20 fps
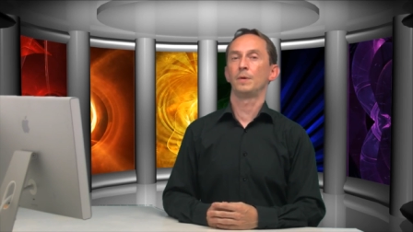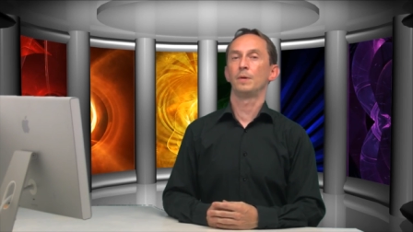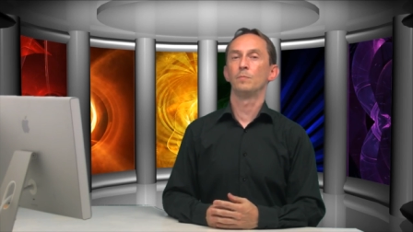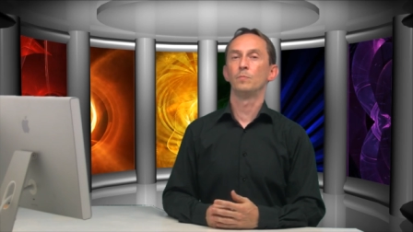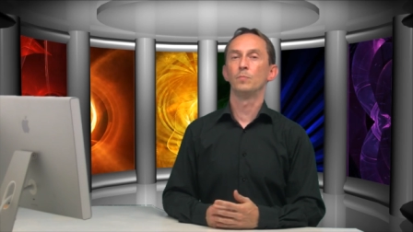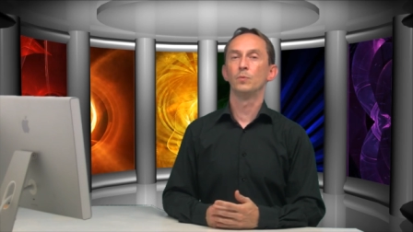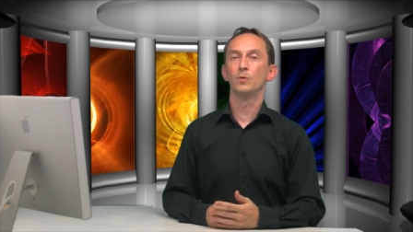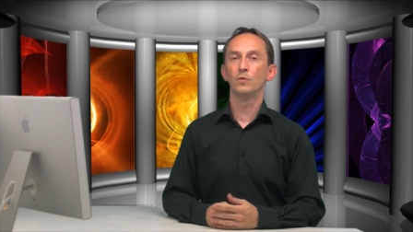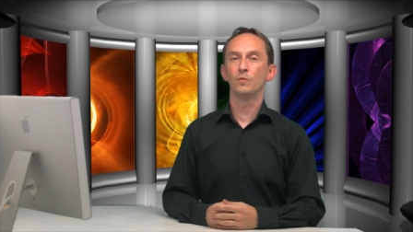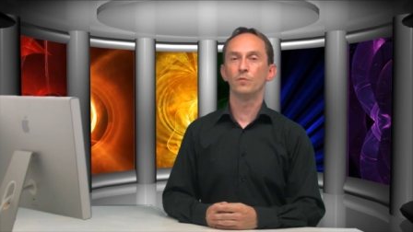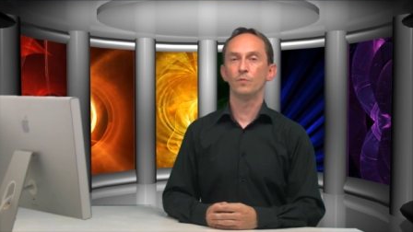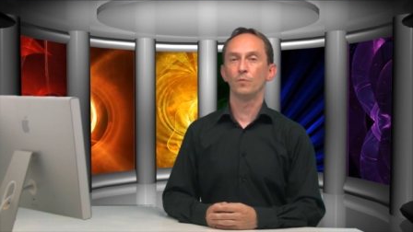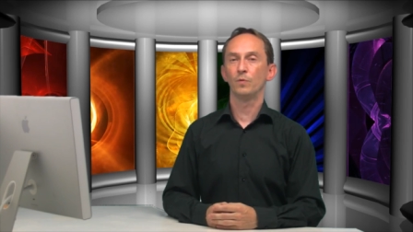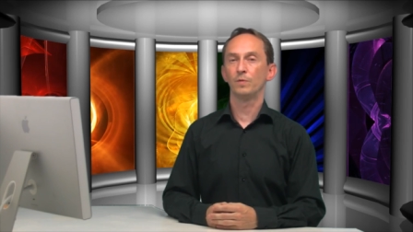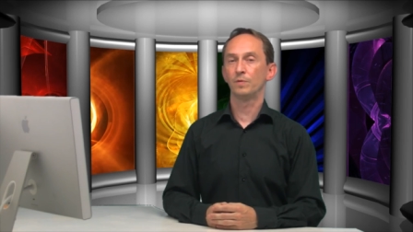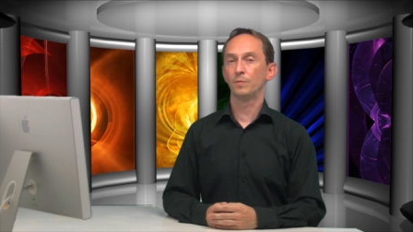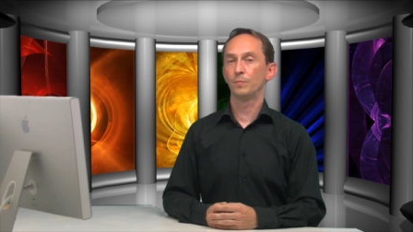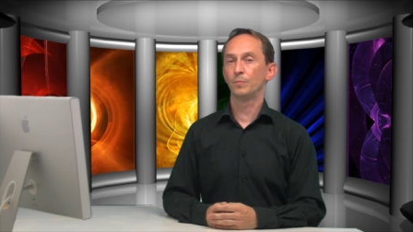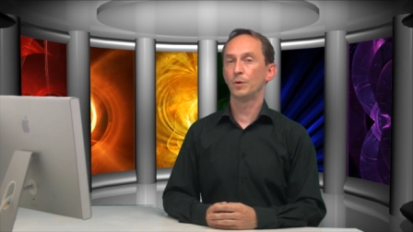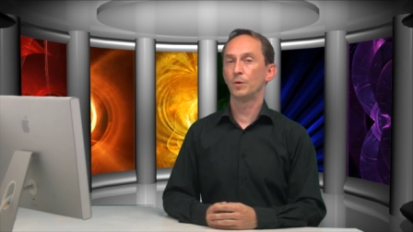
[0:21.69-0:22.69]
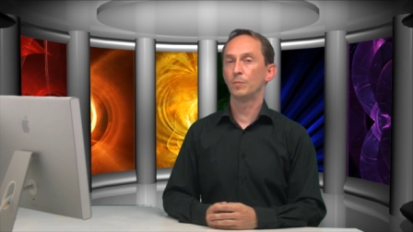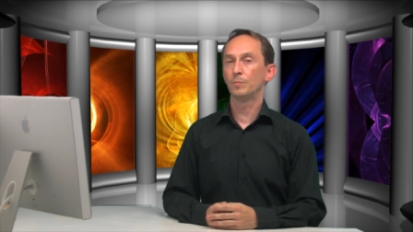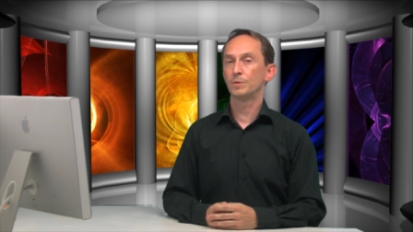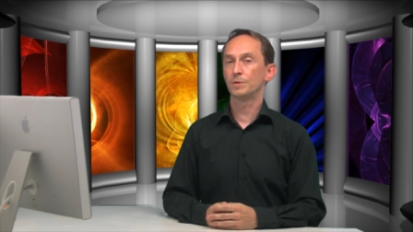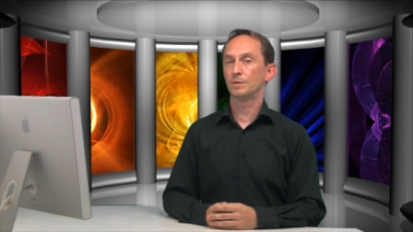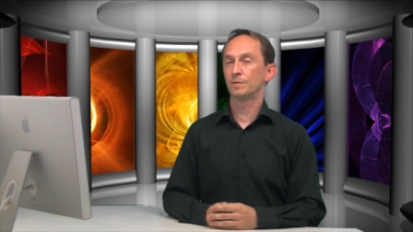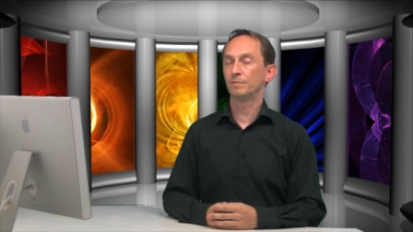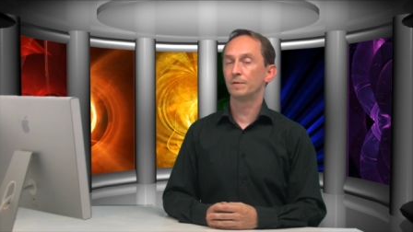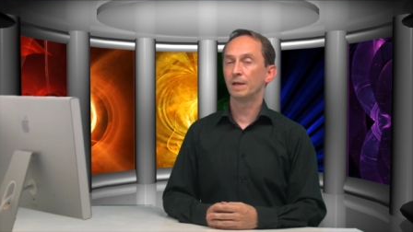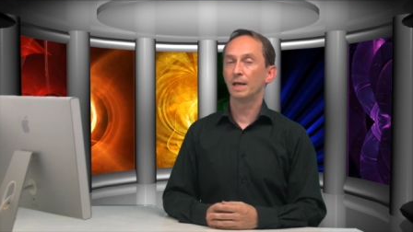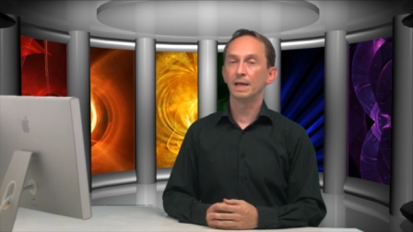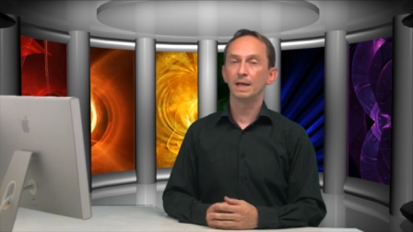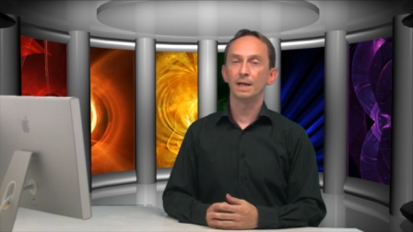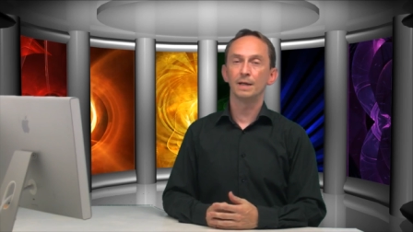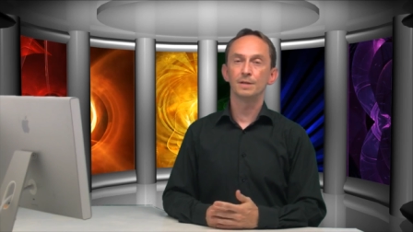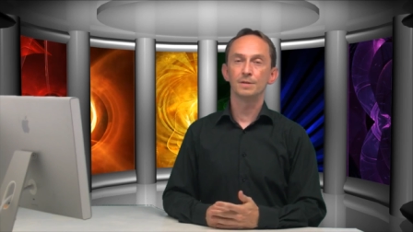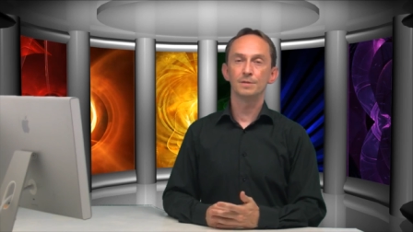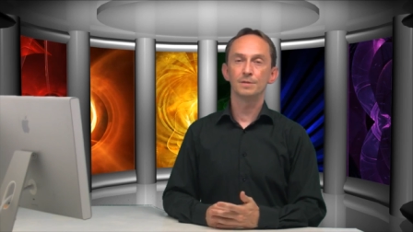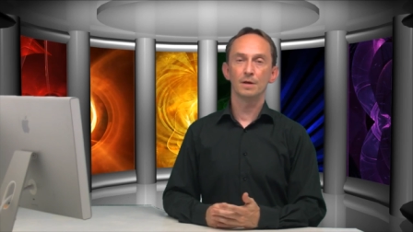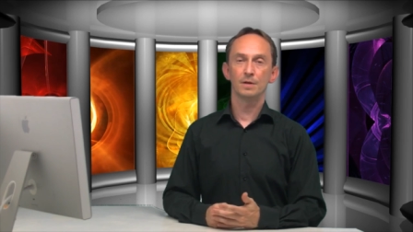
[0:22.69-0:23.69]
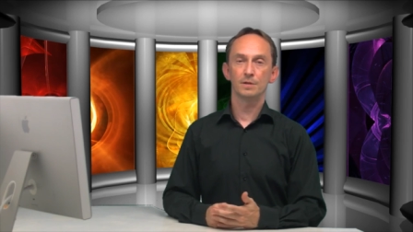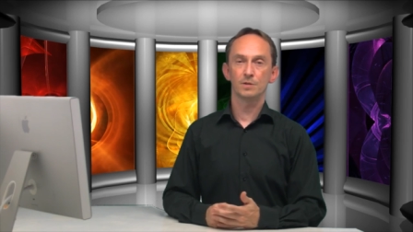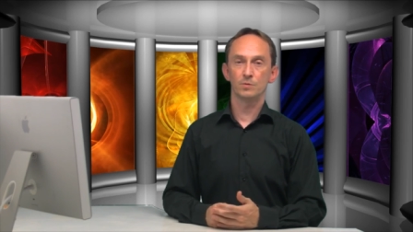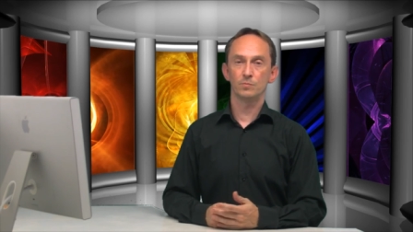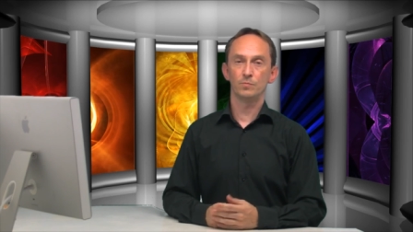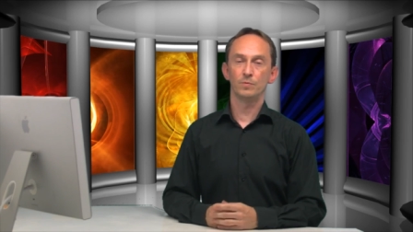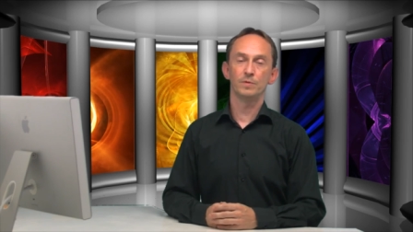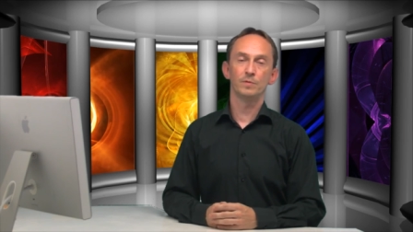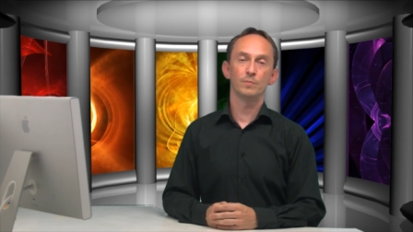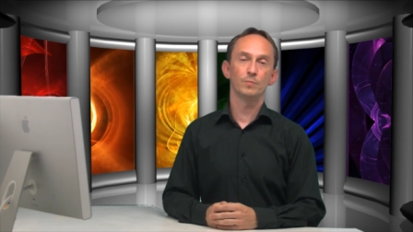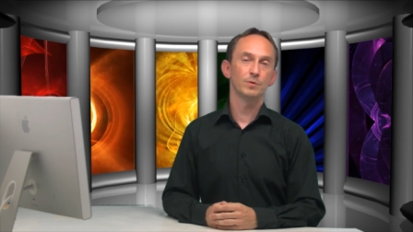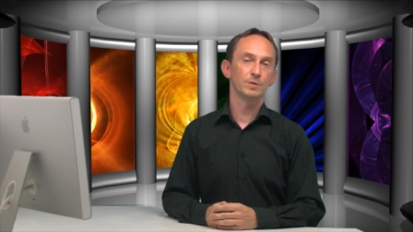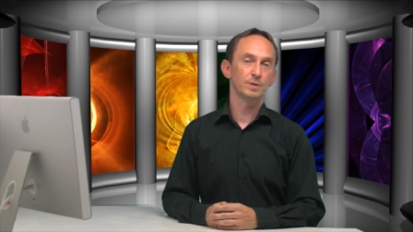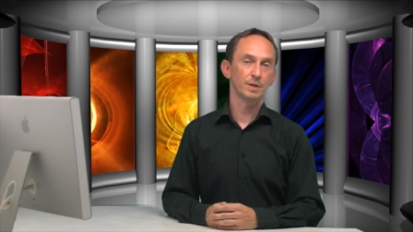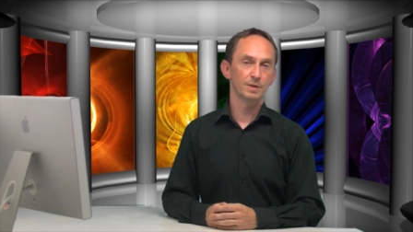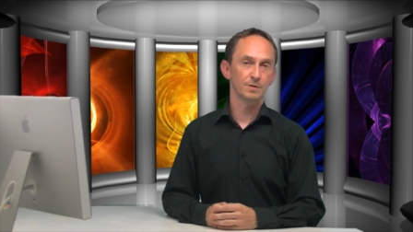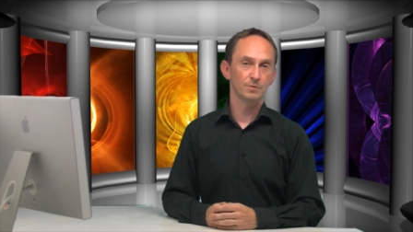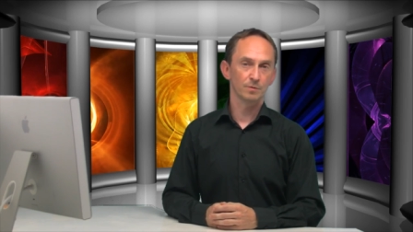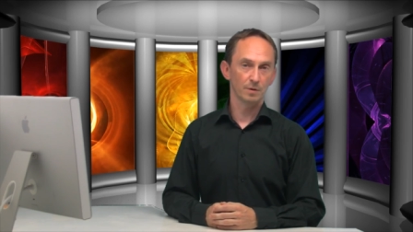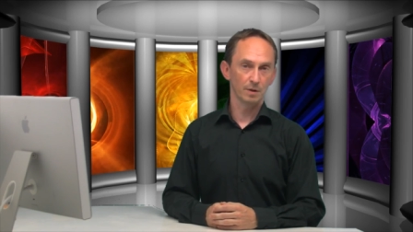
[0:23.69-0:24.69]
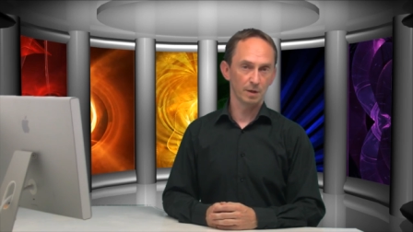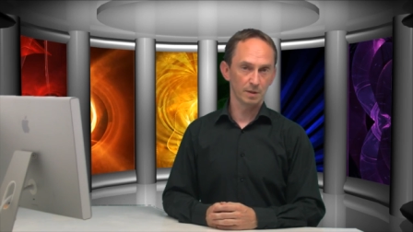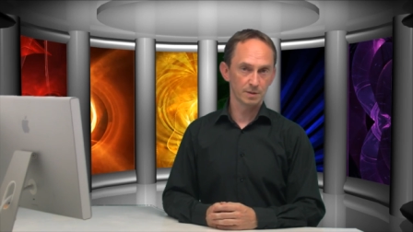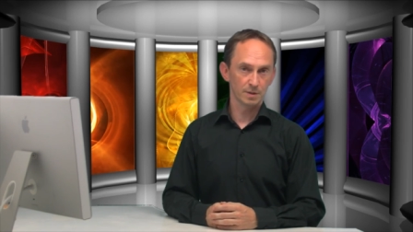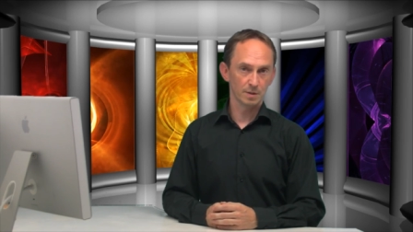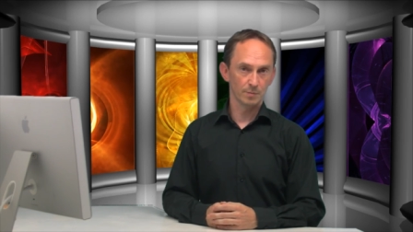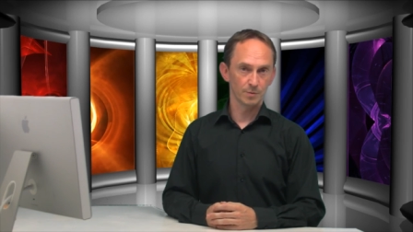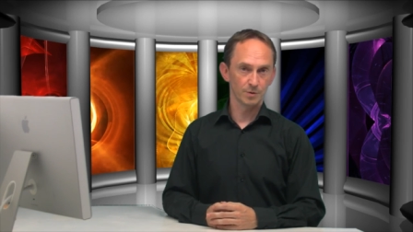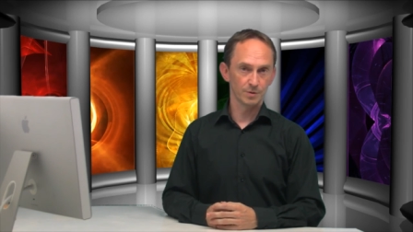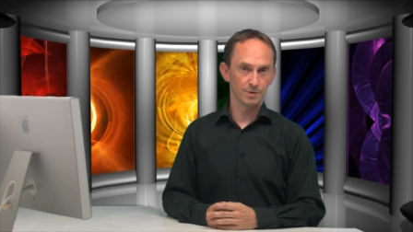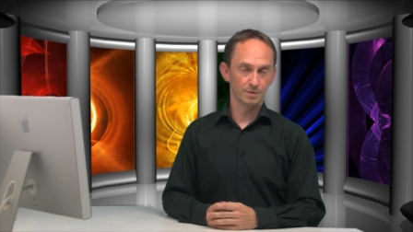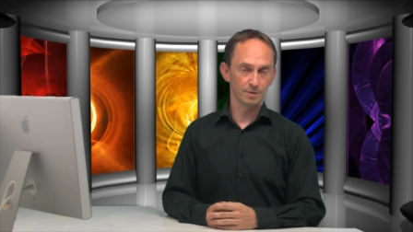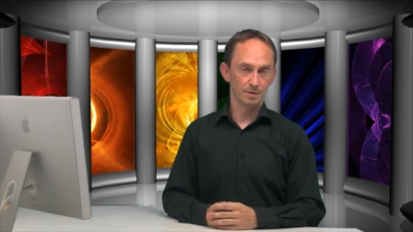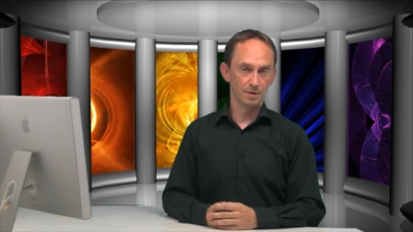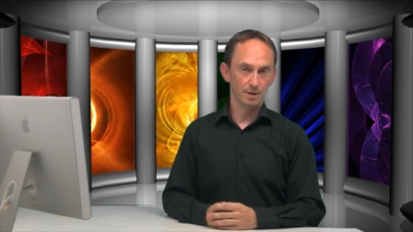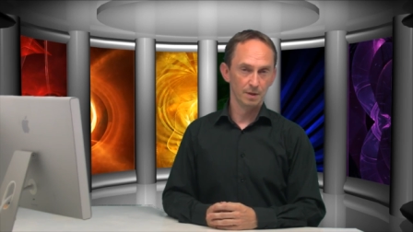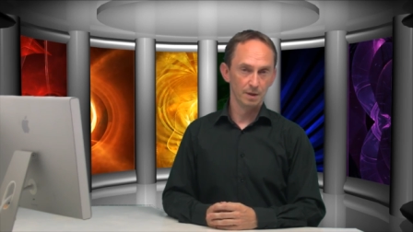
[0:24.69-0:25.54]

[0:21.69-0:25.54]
a booth with the purpose of getting in touch with the potential customers,